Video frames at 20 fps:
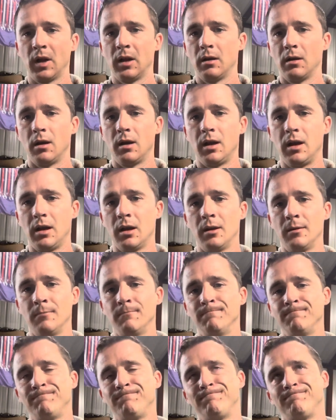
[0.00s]

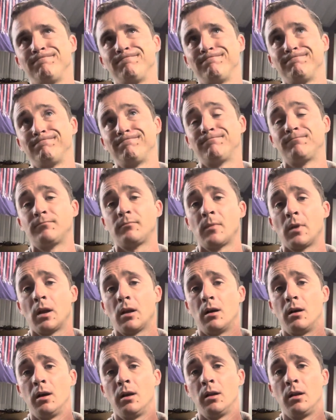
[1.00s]
Again,
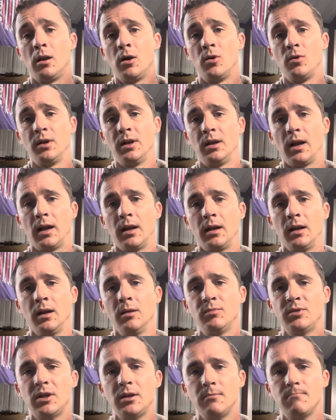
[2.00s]
unloaded and
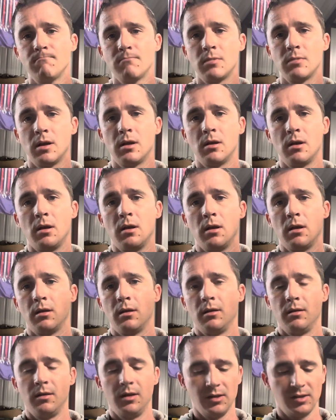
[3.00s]
empty.
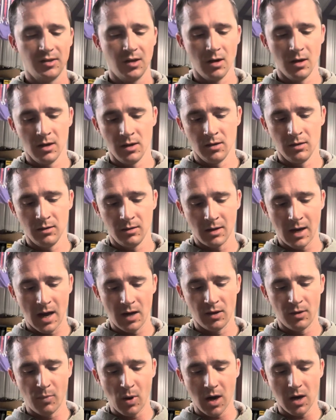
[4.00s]
This gun out of
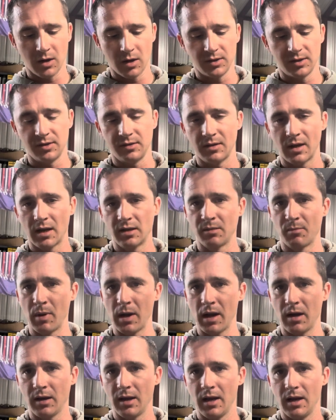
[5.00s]
the box has
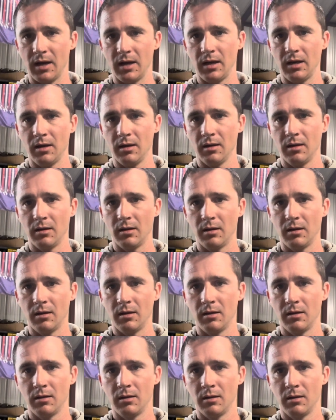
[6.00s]
about a
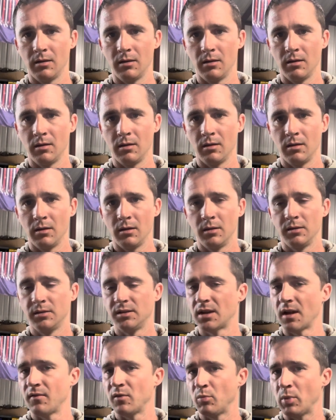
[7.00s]

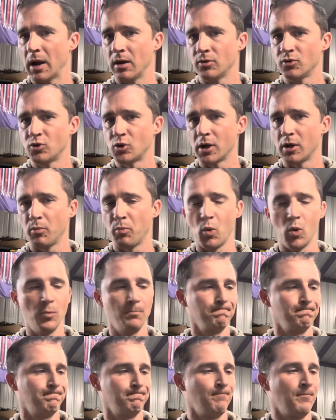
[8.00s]
7-pound trigger pull.
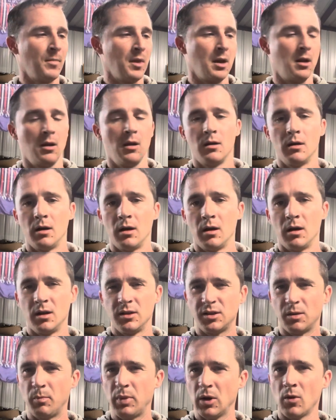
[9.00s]
It's
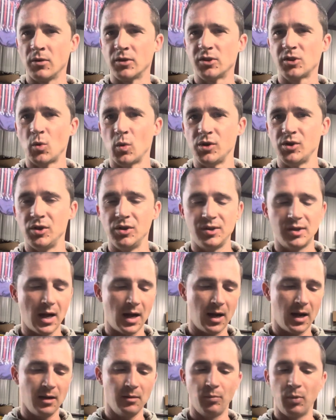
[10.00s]
a bit on the squishy
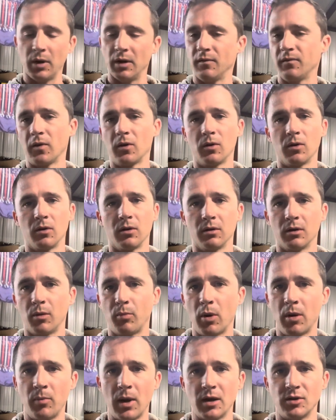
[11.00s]
side, but for a
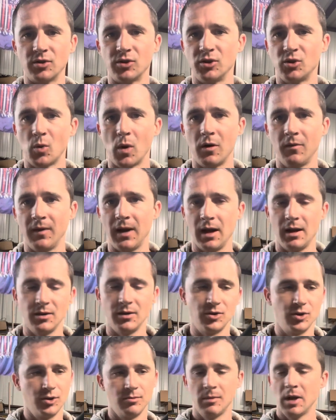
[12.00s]
pump action 12
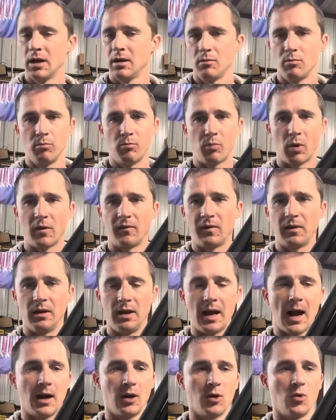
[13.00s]
gauge, perfectly
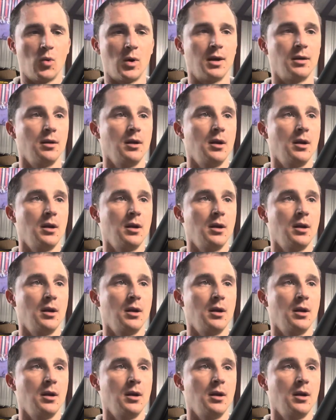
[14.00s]
adequate.